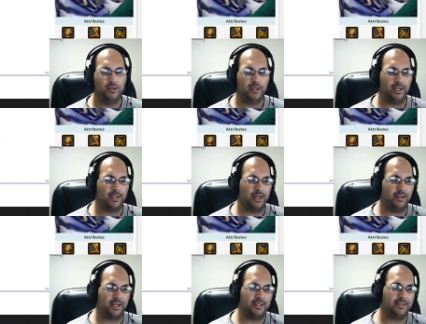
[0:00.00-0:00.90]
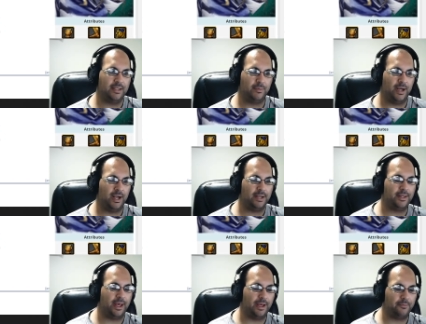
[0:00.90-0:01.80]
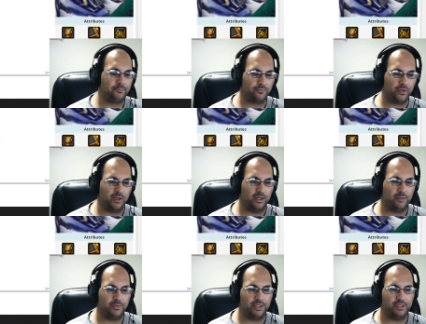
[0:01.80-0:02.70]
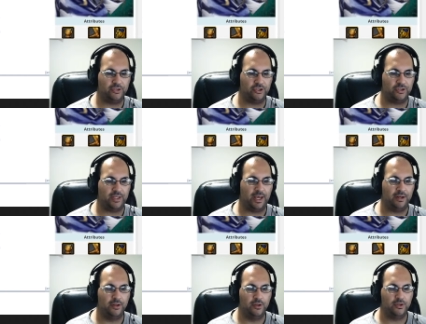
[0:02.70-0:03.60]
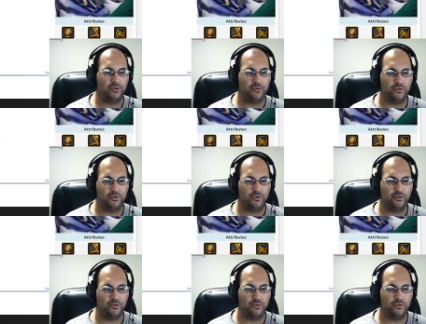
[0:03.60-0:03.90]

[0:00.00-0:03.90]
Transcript: And kind of the idea behind that um, is just that you,